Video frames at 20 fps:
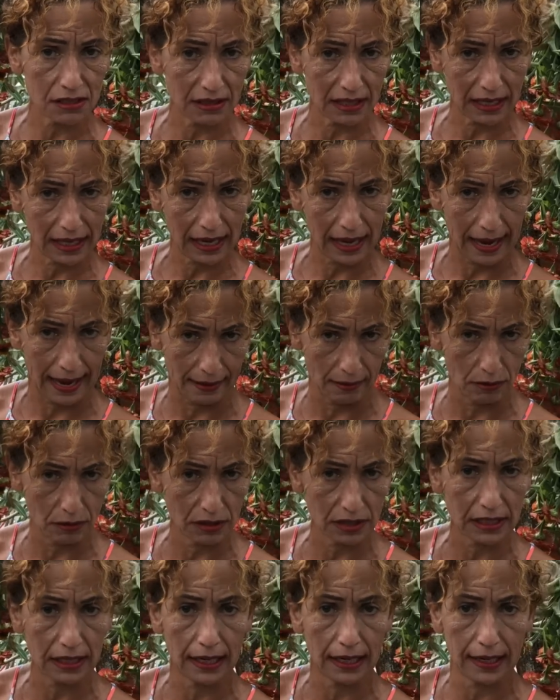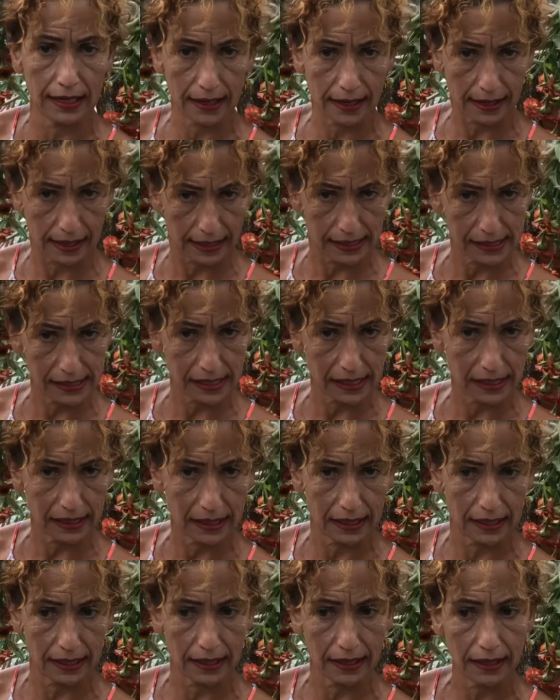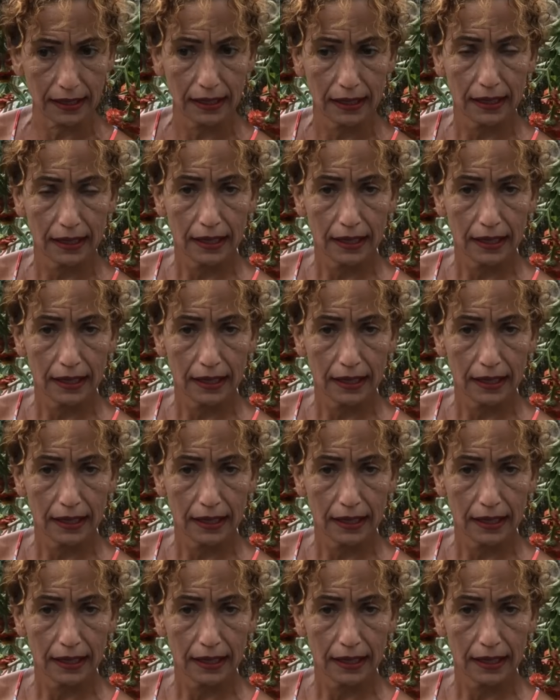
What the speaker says: of the house and let it rest in there.